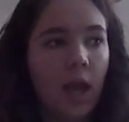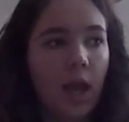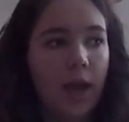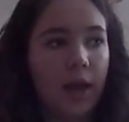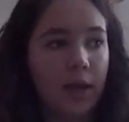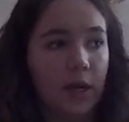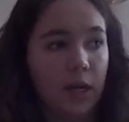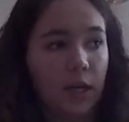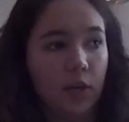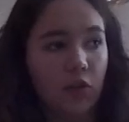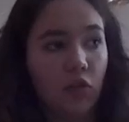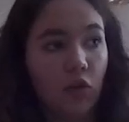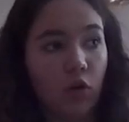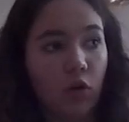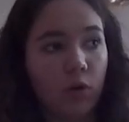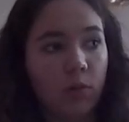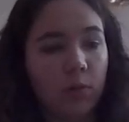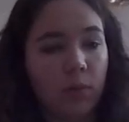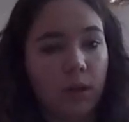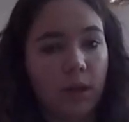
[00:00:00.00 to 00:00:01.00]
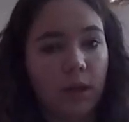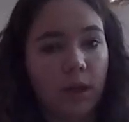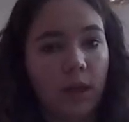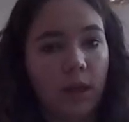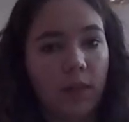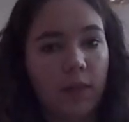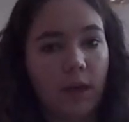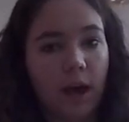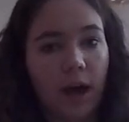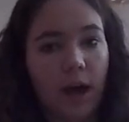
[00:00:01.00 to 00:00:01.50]
and he told me
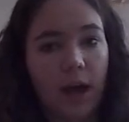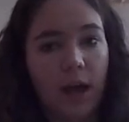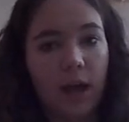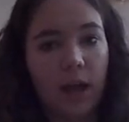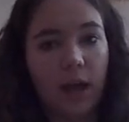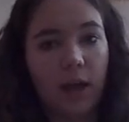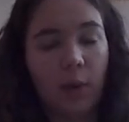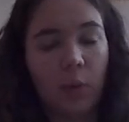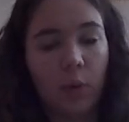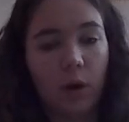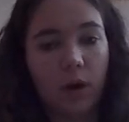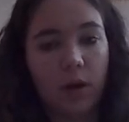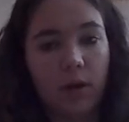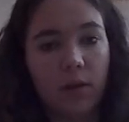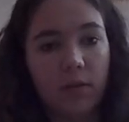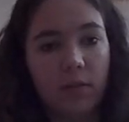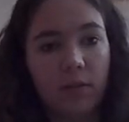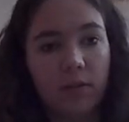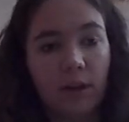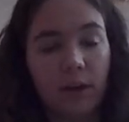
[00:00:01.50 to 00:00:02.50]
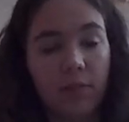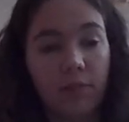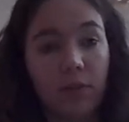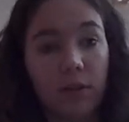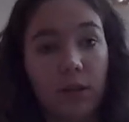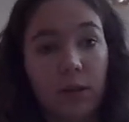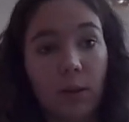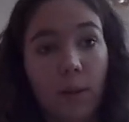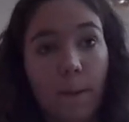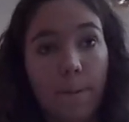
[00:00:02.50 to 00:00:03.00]
that it was
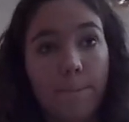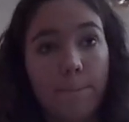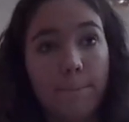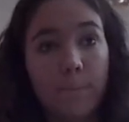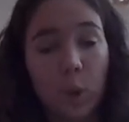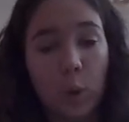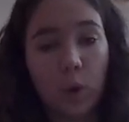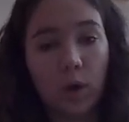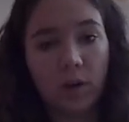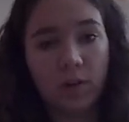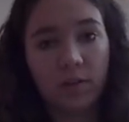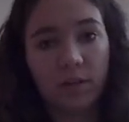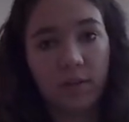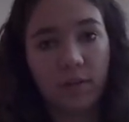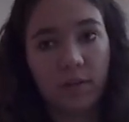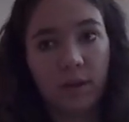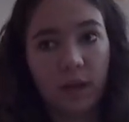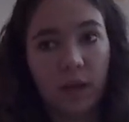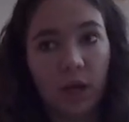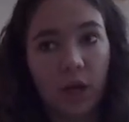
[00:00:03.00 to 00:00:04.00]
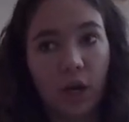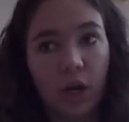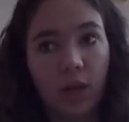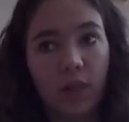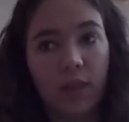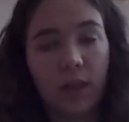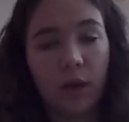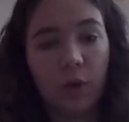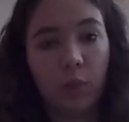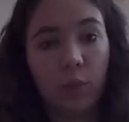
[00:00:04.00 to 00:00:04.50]
definitely more severe
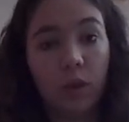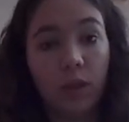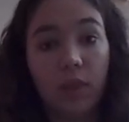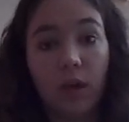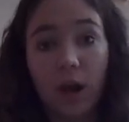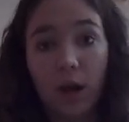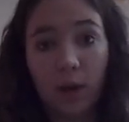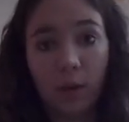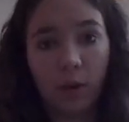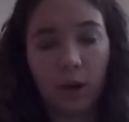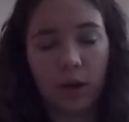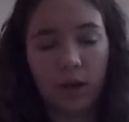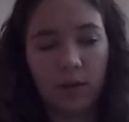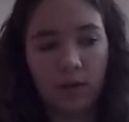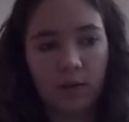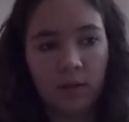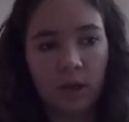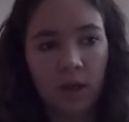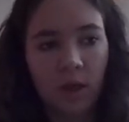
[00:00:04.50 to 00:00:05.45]
than we thought it was.